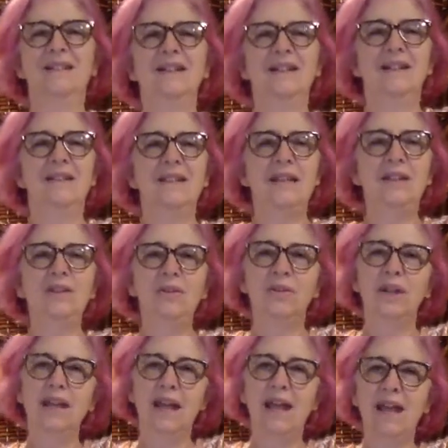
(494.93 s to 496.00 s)
Then you can
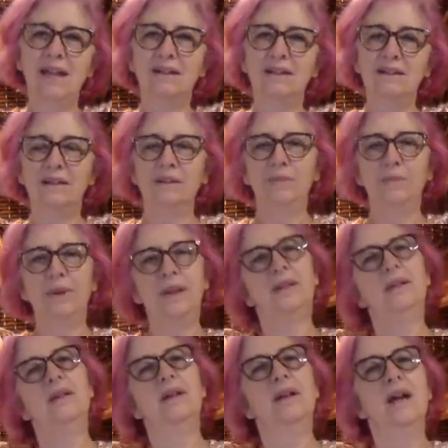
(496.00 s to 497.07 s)
add a little bit
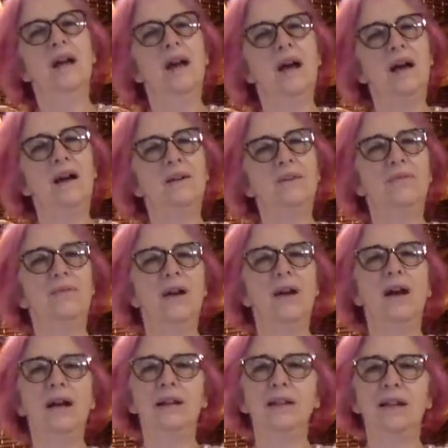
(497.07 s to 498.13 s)
of
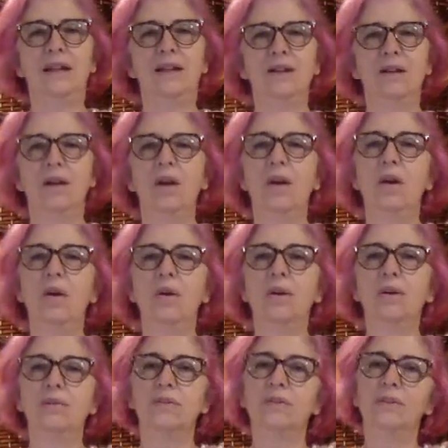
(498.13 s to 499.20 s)
honey, or
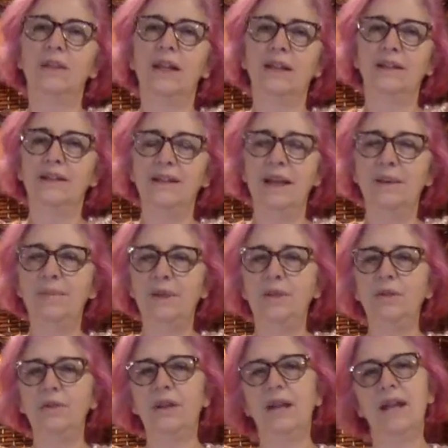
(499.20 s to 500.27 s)
if you like lemon, you
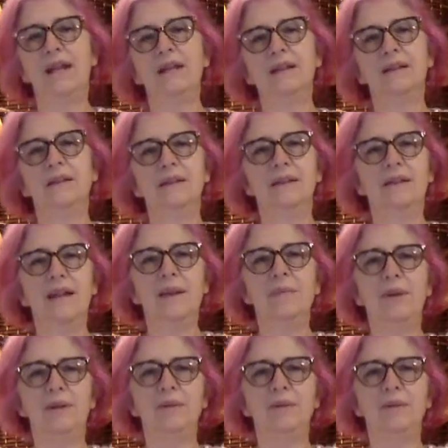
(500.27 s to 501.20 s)
could add a little lemon.